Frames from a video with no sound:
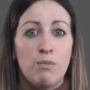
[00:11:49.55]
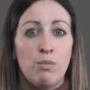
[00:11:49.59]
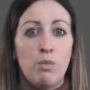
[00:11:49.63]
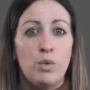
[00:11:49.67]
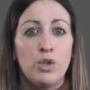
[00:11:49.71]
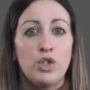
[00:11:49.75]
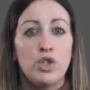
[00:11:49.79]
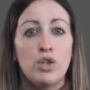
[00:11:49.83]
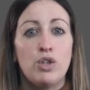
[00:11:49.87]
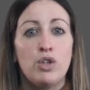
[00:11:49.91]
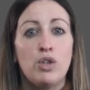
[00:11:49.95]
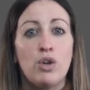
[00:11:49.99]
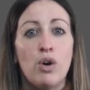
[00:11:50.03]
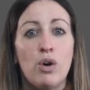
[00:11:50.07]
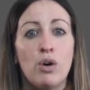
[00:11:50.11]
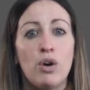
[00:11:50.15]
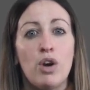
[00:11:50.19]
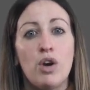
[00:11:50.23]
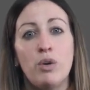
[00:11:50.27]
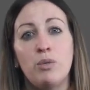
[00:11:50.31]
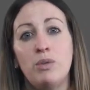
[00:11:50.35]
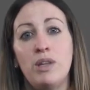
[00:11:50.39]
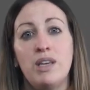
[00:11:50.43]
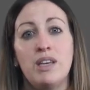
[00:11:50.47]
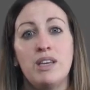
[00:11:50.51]
we should not
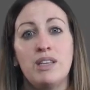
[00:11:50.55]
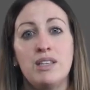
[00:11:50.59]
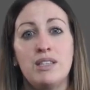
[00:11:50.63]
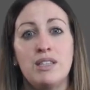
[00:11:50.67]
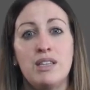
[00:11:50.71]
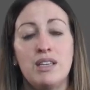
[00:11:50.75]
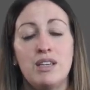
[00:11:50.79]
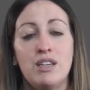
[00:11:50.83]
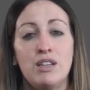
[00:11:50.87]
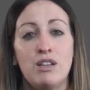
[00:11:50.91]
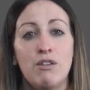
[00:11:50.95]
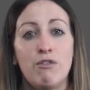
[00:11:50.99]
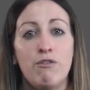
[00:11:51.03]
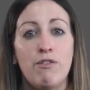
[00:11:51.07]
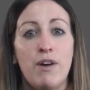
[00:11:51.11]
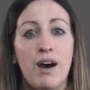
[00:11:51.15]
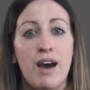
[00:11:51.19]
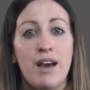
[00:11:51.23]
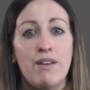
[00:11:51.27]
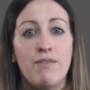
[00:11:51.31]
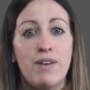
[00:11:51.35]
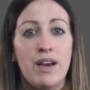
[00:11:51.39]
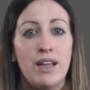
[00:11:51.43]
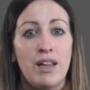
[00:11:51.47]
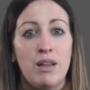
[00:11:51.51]
only consider the
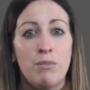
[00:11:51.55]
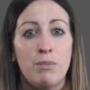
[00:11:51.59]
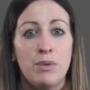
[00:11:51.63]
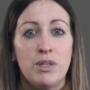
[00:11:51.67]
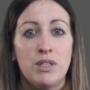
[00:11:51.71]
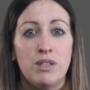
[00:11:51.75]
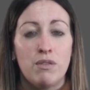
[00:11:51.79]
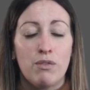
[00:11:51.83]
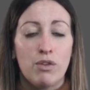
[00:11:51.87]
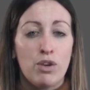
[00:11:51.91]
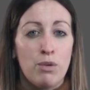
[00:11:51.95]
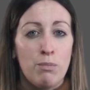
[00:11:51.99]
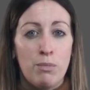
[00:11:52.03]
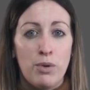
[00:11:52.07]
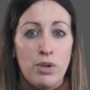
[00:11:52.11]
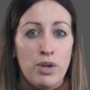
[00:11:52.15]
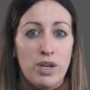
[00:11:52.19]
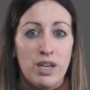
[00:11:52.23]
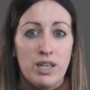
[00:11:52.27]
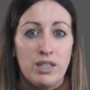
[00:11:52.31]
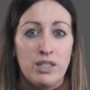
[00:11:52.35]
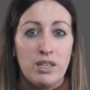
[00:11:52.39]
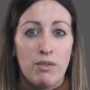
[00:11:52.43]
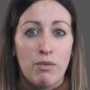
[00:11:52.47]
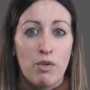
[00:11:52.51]
5 elements of
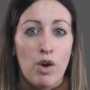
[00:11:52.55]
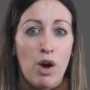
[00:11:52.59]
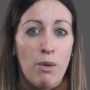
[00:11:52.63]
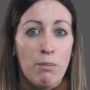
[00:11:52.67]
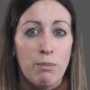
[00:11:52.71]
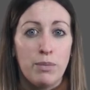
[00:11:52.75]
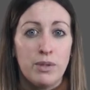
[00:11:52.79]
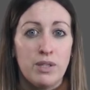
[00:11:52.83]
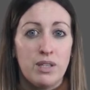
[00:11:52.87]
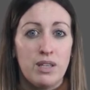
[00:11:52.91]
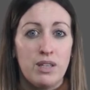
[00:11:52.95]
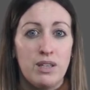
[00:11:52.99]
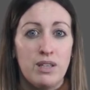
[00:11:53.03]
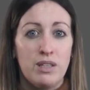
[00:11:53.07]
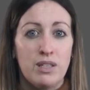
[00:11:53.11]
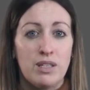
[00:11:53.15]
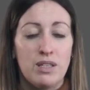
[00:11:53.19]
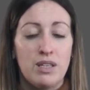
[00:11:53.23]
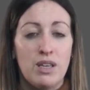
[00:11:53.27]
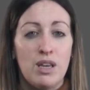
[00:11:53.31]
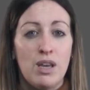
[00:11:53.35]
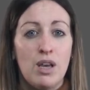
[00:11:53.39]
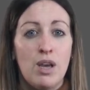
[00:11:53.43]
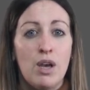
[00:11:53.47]
communicative competence,